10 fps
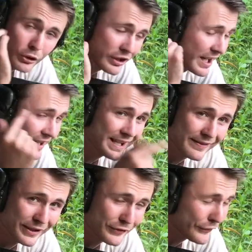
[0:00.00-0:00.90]
working on
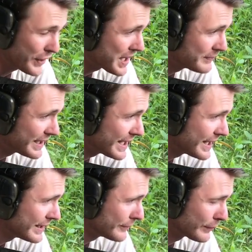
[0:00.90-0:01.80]
getting this framed
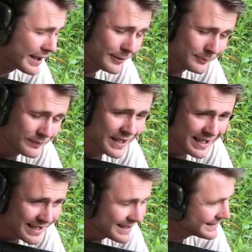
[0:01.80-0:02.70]
in, and well,
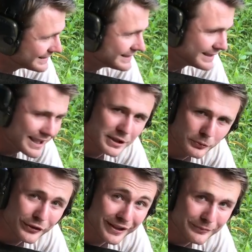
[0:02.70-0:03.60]
it's a
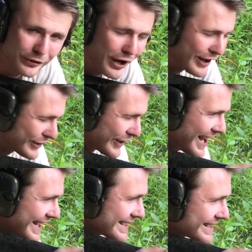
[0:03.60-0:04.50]
work in
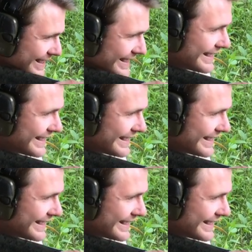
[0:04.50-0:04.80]
progress.